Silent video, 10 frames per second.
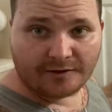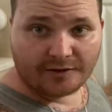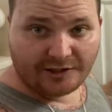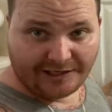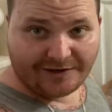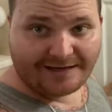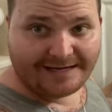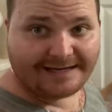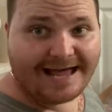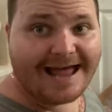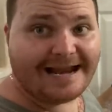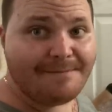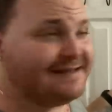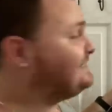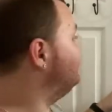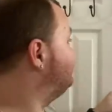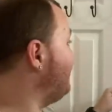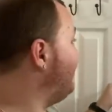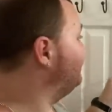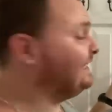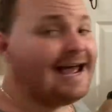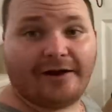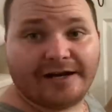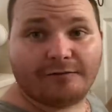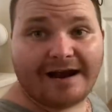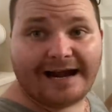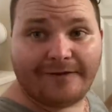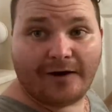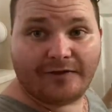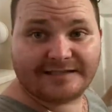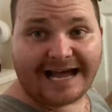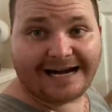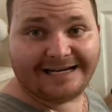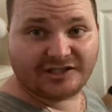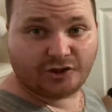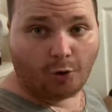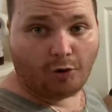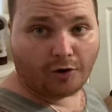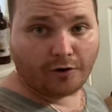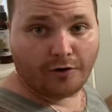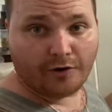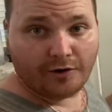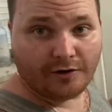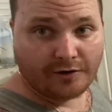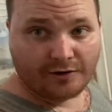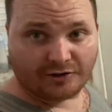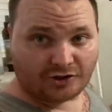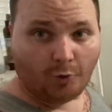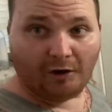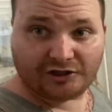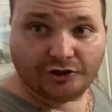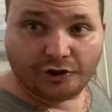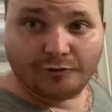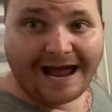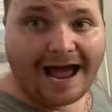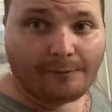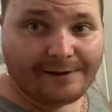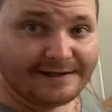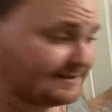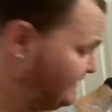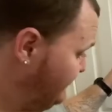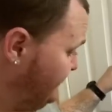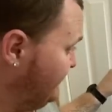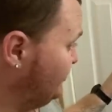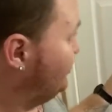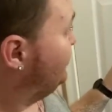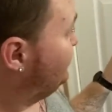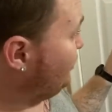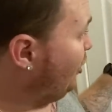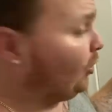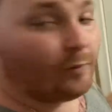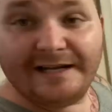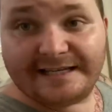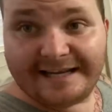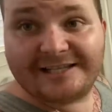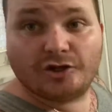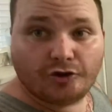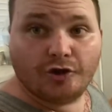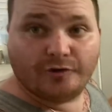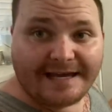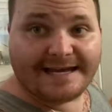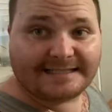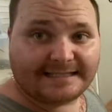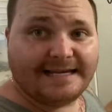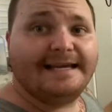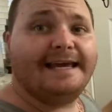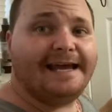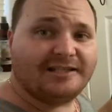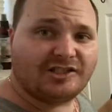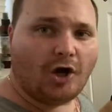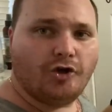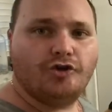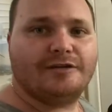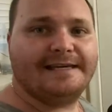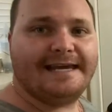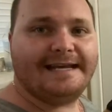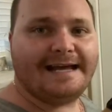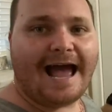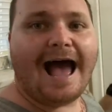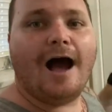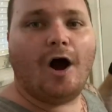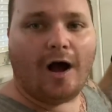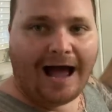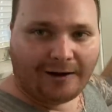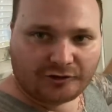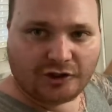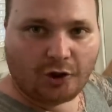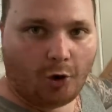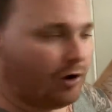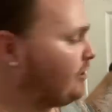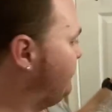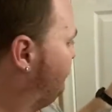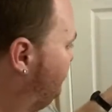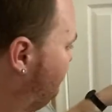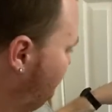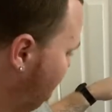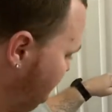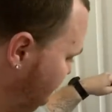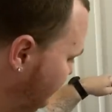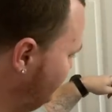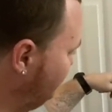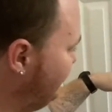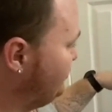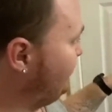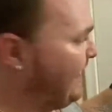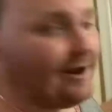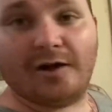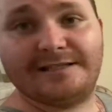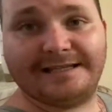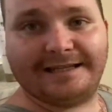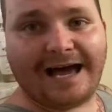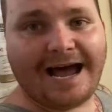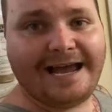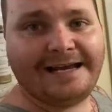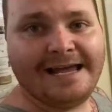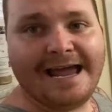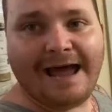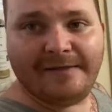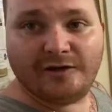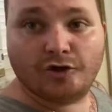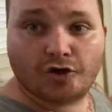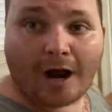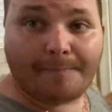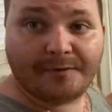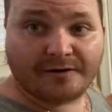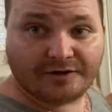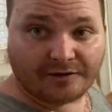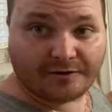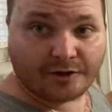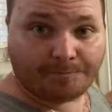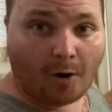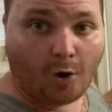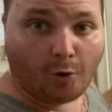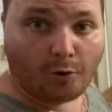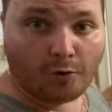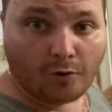You hear it hitting that? That means it's dangling out here right now on the other side of this door. So what you do now is, the whole reason that you do this is so you can get it out the door, then you hang on to the line, and then you drop your pole